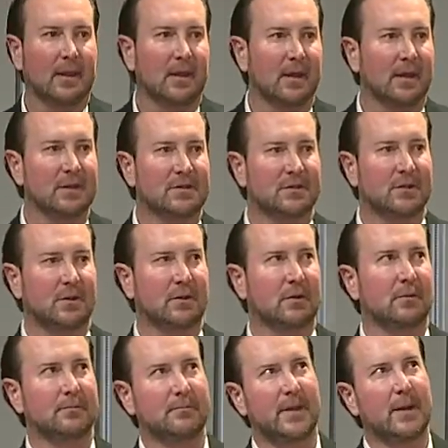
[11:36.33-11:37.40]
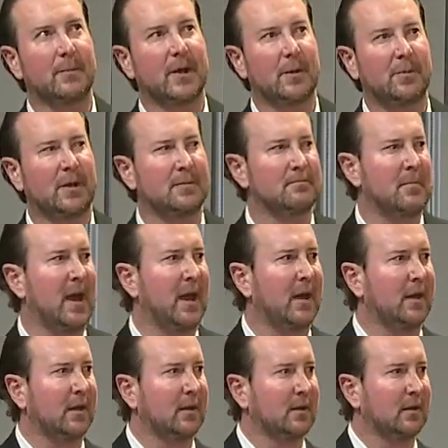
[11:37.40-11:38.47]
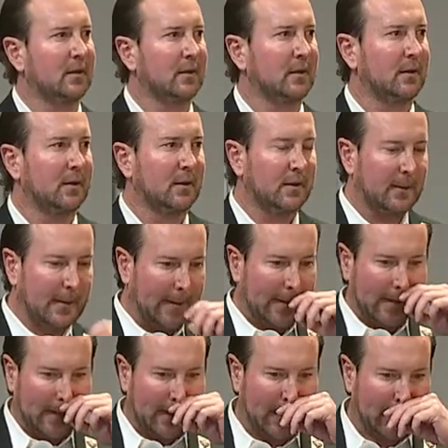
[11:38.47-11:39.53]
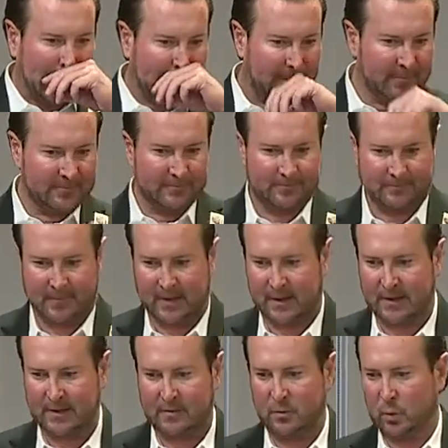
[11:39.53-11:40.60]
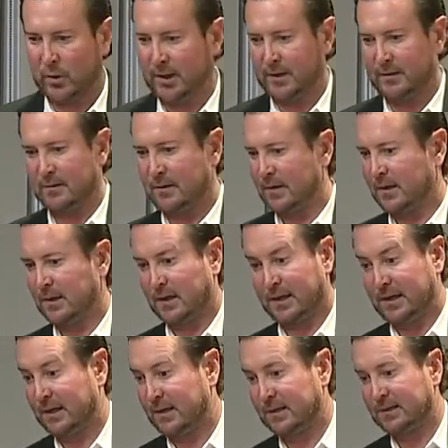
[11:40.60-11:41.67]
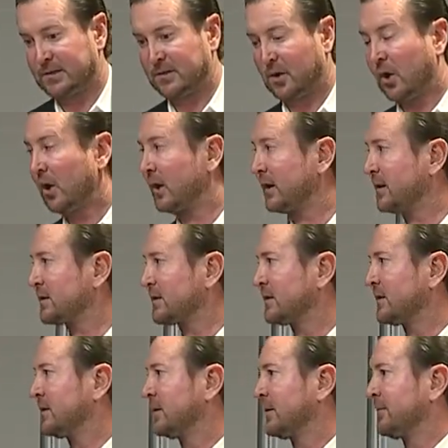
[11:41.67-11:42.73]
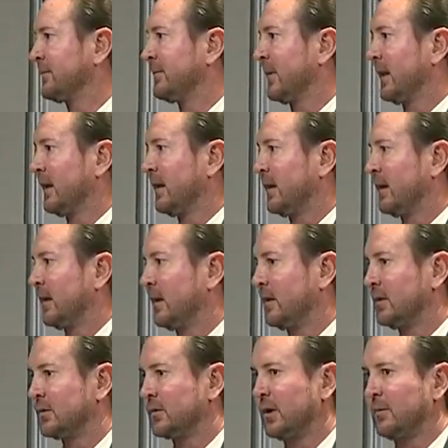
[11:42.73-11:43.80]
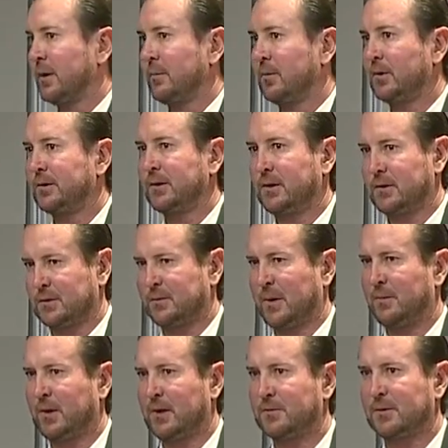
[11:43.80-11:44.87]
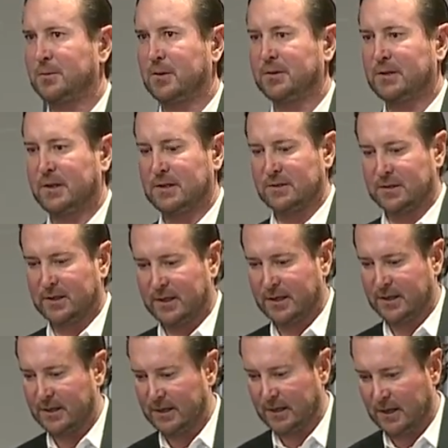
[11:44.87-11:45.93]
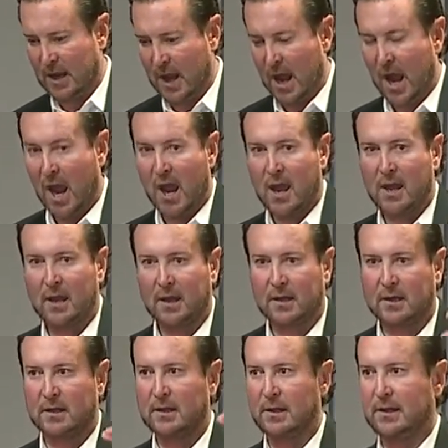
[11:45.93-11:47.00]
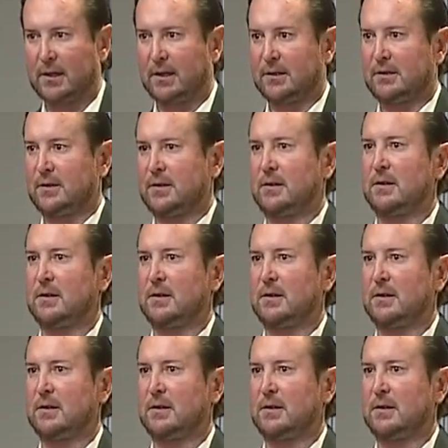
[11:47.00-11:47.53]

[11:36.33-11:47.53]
And so that might have been May. Um, I didn't win again until August. It was around my birthday, it was my mom's birthday in July, and it clicked.